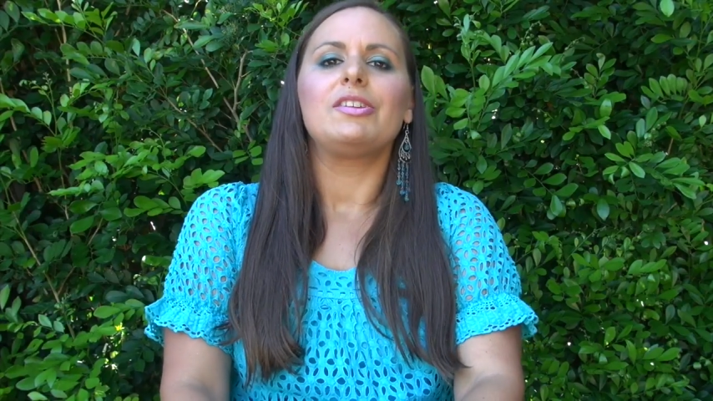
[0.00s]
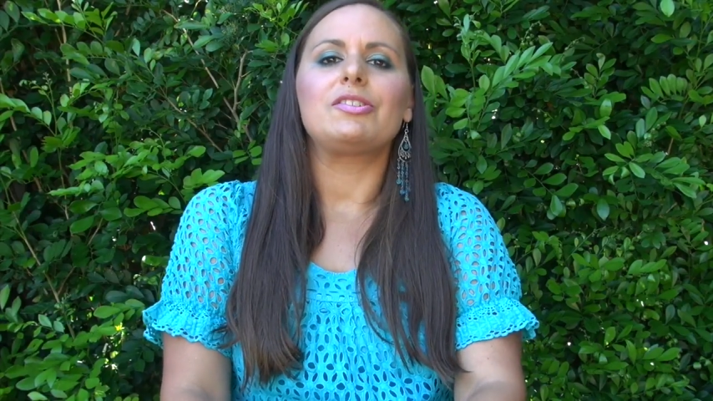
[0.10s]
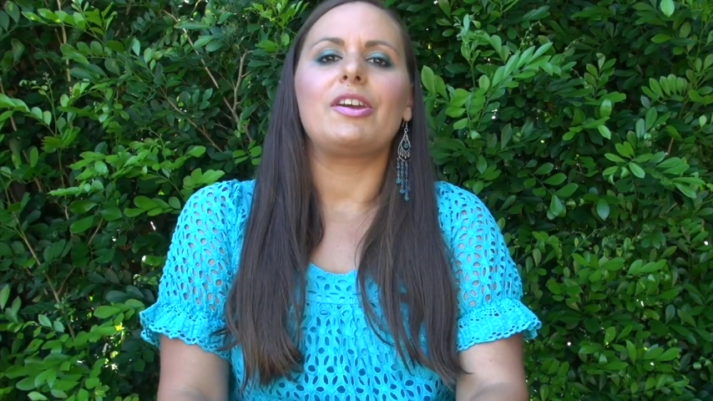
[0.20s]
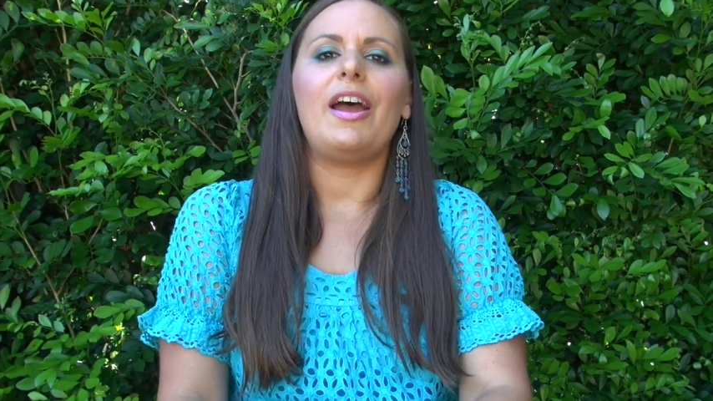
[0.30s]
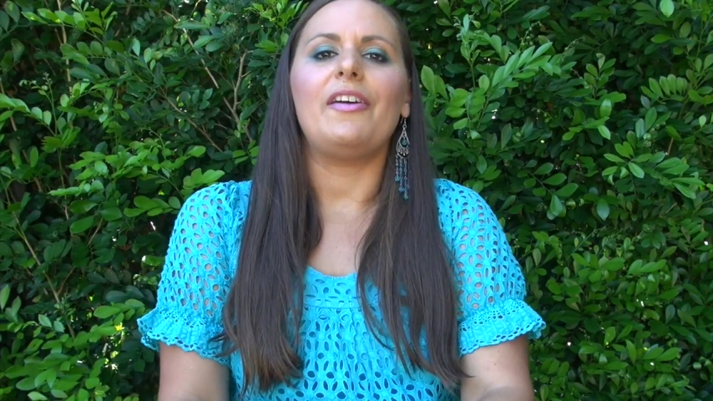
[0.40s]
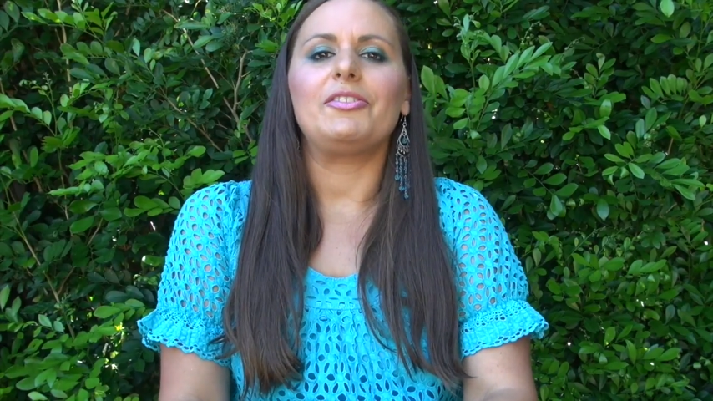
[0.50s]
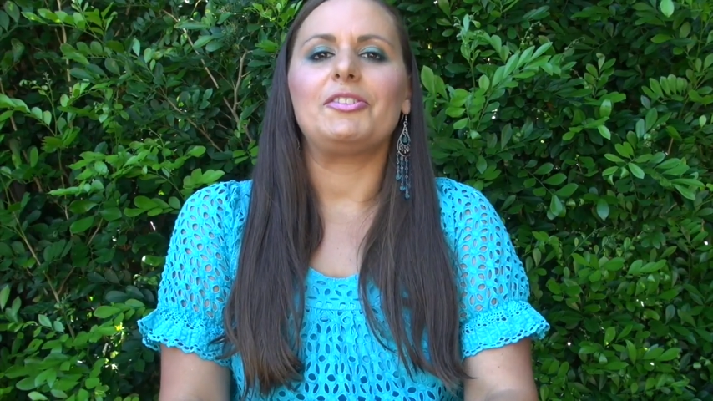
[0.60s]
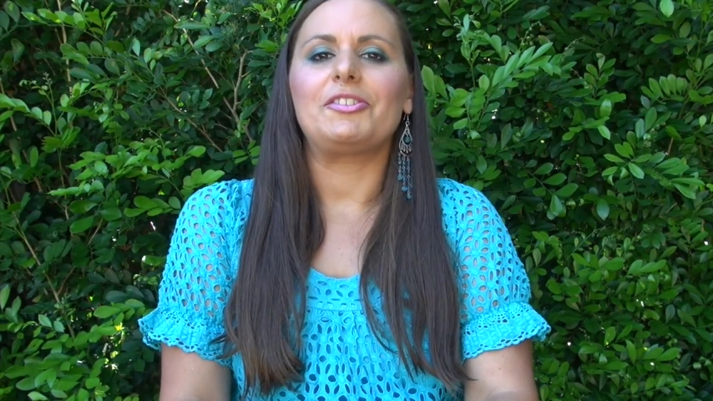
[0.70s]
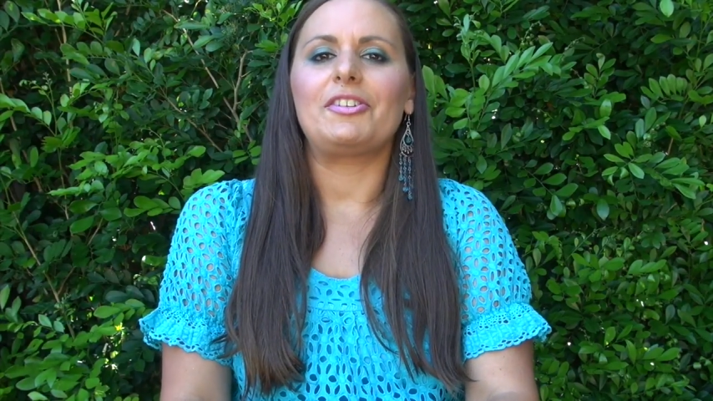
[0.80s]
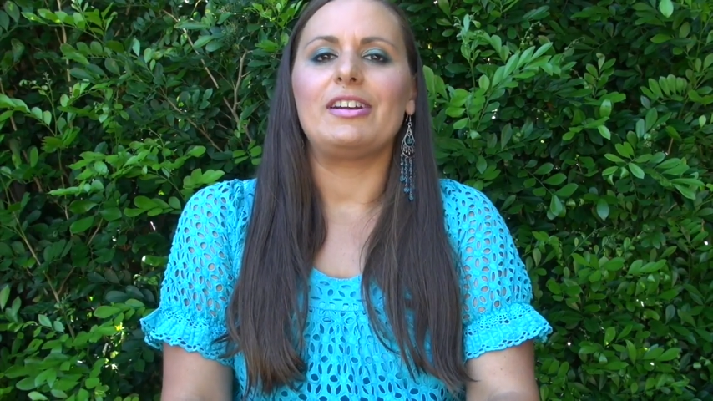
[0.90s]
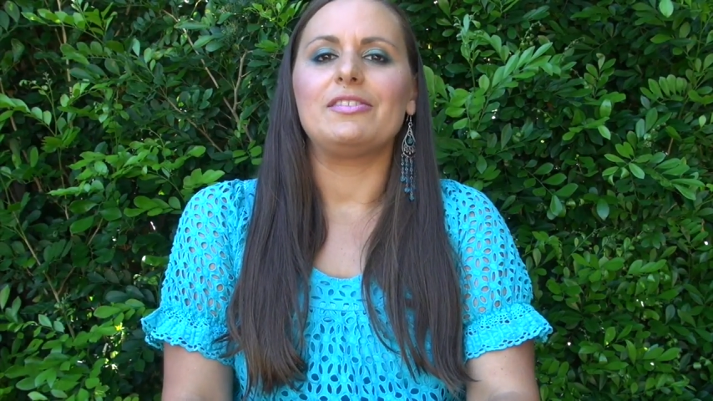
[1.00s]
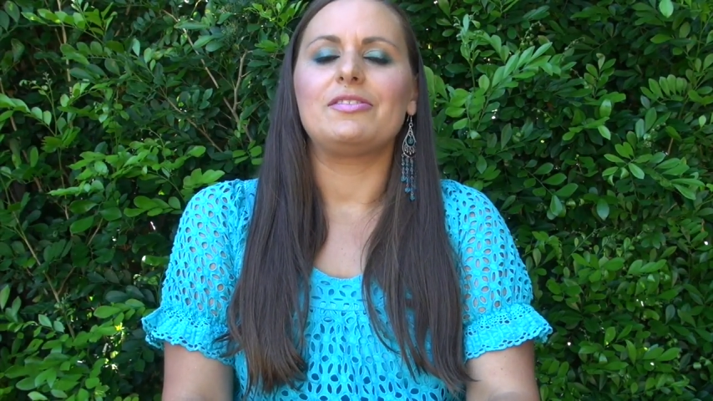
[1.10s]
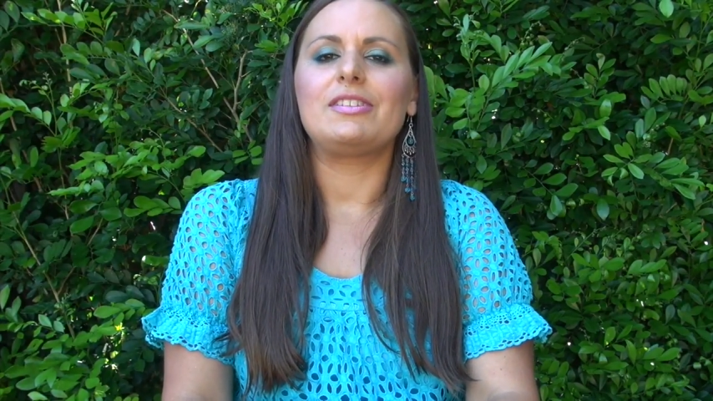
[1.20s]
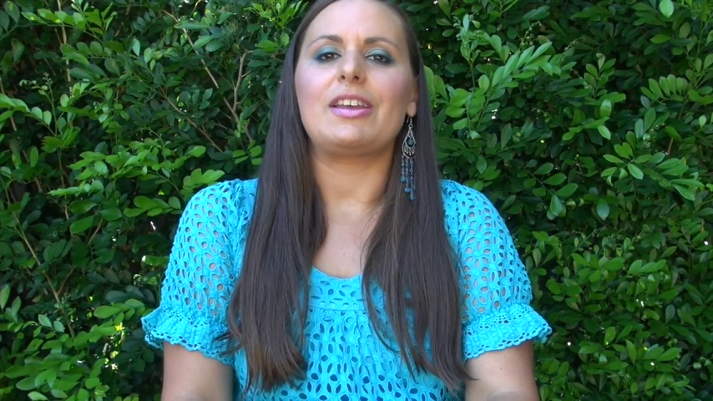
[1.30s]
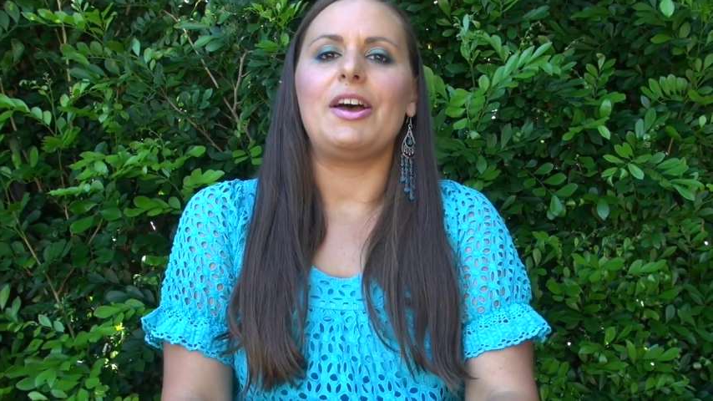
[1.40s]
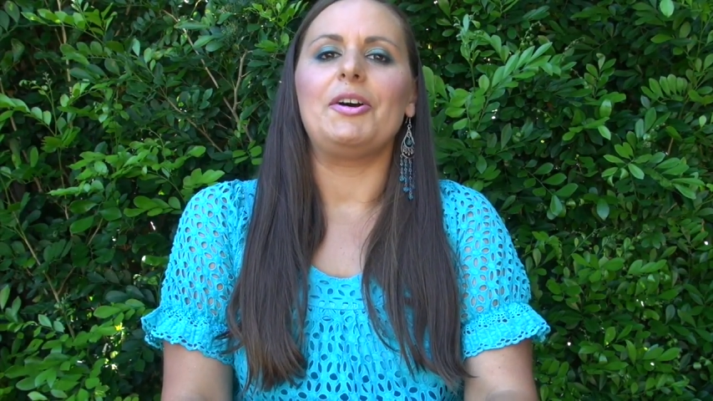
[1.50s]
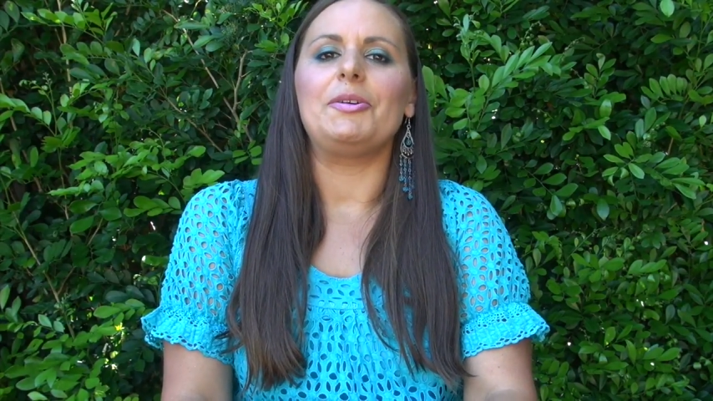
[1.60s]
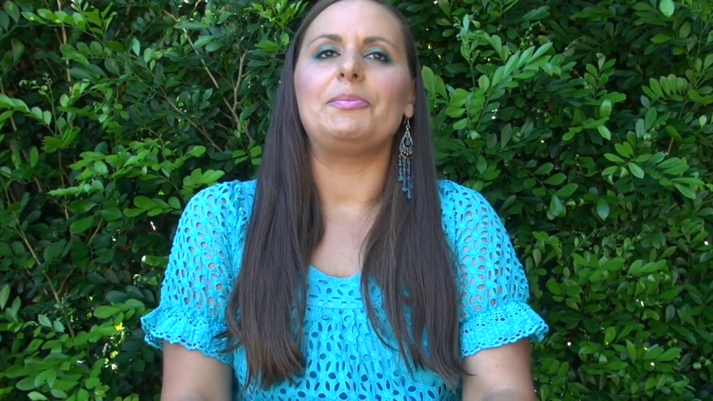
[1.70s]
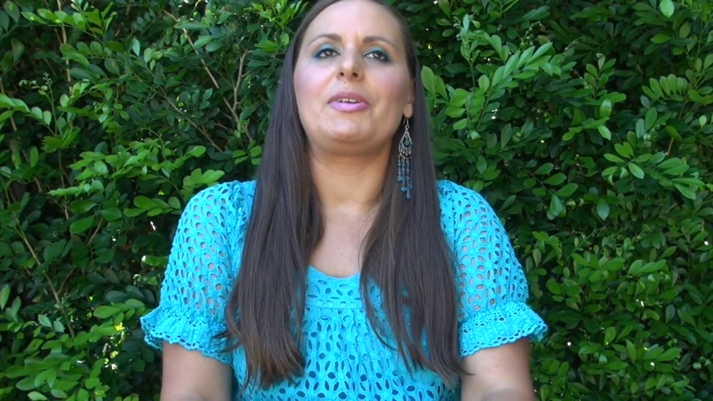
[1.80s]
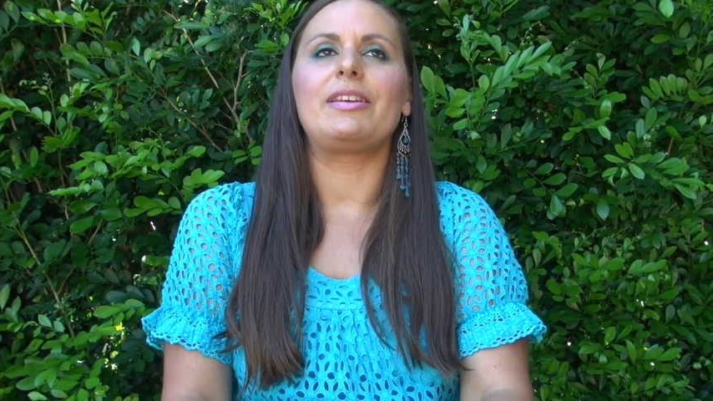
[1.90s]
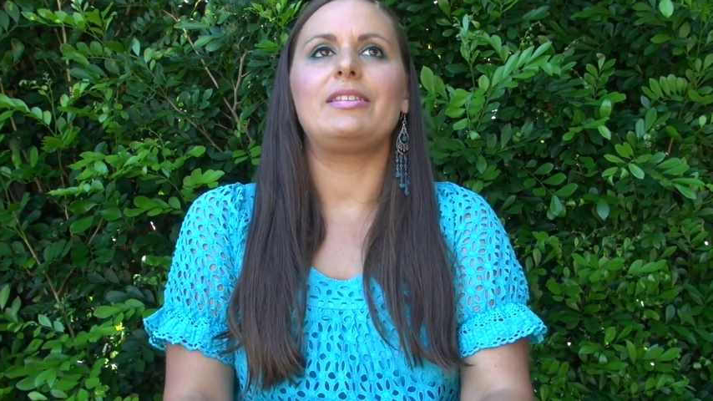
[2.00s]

so have a look around um,